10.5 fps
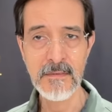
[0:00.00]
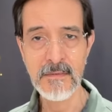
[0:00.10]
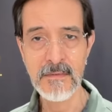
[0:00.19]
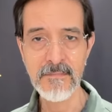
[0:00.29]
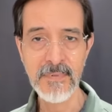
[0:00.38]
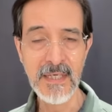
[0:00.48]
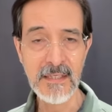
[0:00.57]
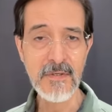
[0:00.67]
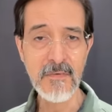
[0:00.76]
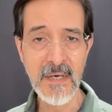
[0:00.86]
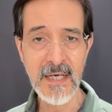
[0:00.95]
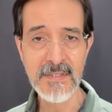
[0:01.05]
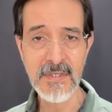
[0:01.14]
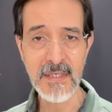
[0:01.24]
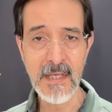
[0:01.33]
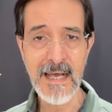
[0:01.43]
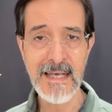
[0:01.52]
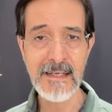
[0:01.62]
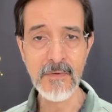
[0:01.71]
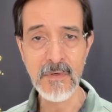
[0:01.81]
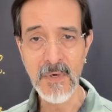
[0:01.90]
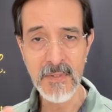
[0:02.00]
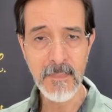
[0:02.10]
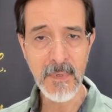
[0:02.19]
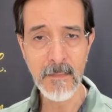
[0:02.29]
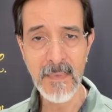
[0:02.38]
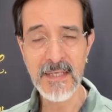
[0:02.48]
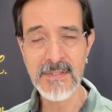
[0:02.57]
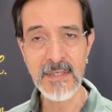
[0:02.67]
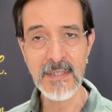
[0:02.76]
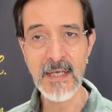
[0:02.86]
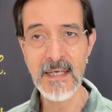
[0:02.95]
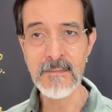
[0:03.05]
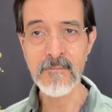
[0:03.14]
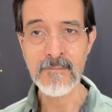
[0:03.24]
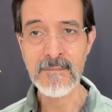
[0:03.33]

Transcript: bringing new mines online or mothballed mines online.